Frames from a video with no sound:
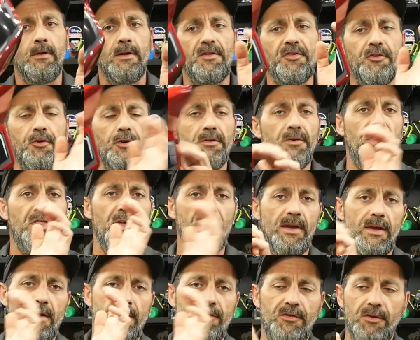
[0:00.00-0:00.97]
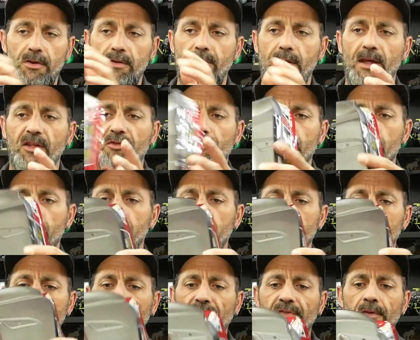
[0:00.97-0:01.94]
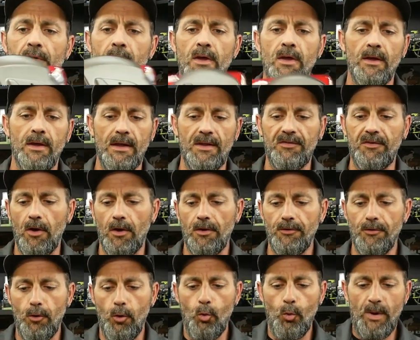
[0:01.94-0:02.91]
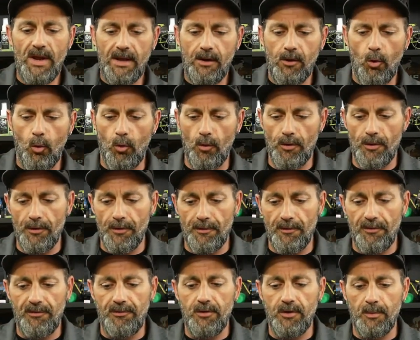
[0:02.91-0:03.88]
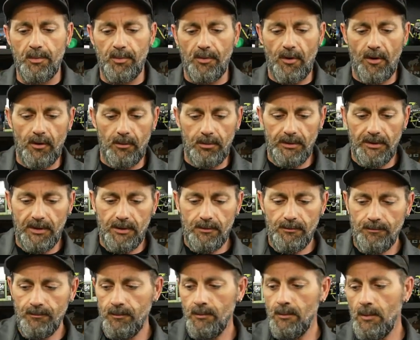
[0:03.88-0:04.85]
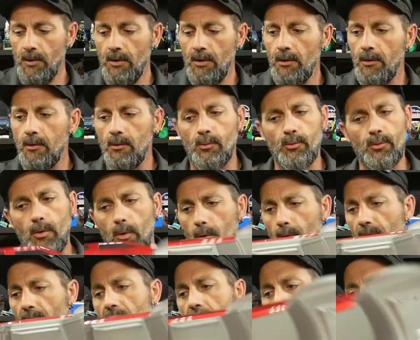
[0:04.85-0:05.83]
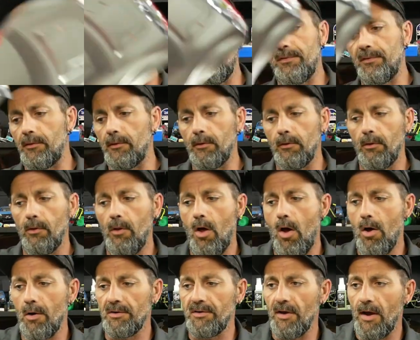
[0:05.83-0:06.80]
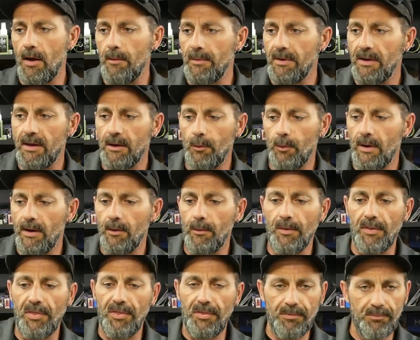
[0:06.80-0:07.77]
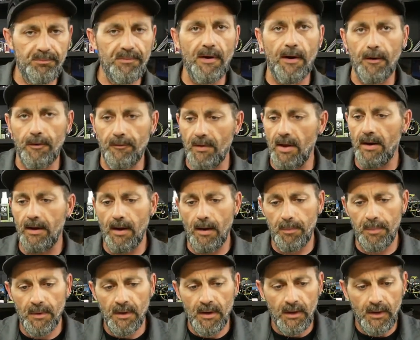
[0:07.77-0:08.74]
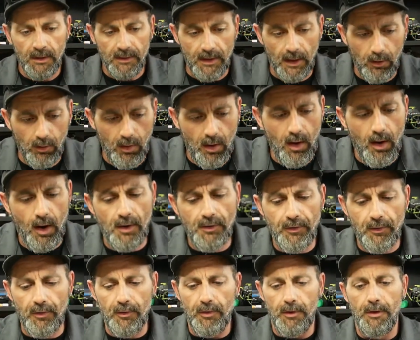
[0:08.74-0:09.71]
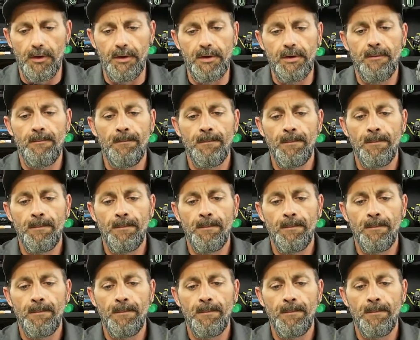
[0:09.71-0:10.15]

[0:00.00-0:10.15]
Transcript: good and thick. It's going to take some abuse. It's got no weak corners. You could probably roll that for a long time and get away with tearing that up. Now, under the hood,